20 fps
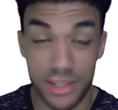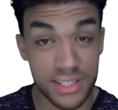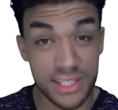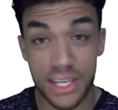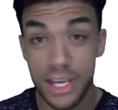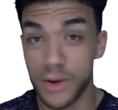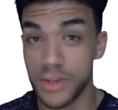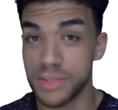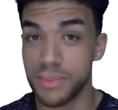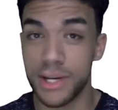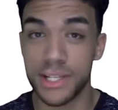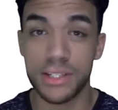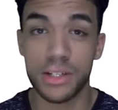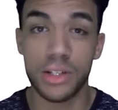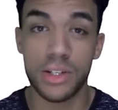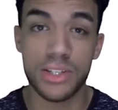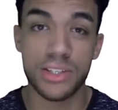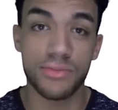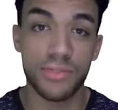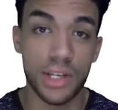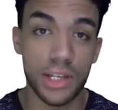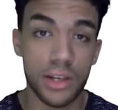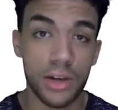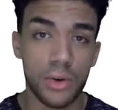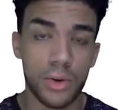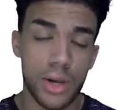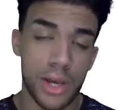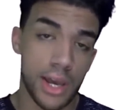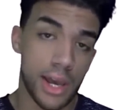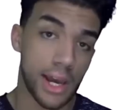You see, I was about to close the
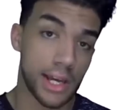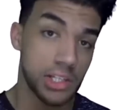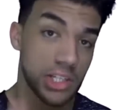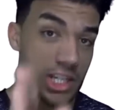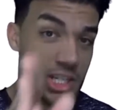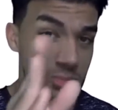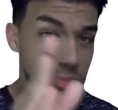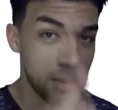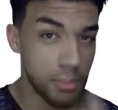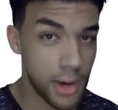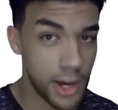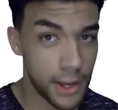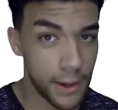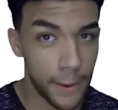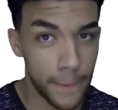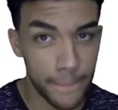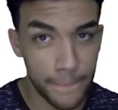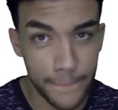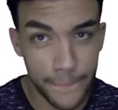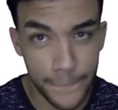video, I changed my mind.